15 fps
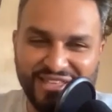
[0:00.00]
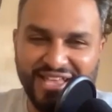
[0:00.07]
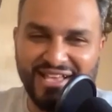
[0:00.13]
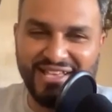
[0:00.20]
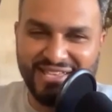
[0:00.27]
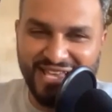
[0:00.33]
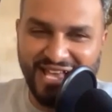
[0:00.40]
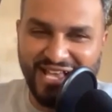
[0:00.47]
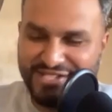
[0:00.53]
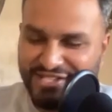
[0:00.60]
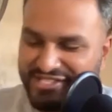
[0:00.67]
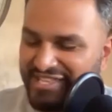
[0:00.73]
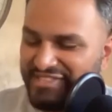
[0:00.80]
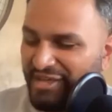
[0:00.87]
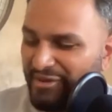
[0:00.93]
Yeah. He
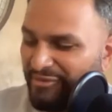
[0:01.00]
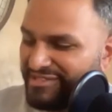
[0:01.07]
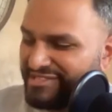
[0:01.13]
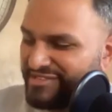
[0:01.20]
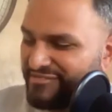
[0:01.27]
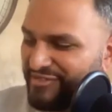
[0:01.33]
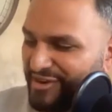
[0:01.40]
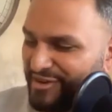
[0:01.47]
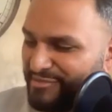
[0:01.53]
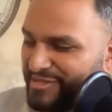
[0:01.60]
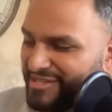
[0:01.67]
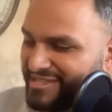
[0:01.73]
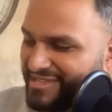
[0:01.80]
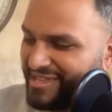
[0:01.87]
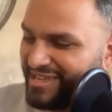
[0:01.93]
actually said that once in front of me.
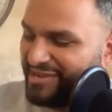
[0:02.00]
Yeah.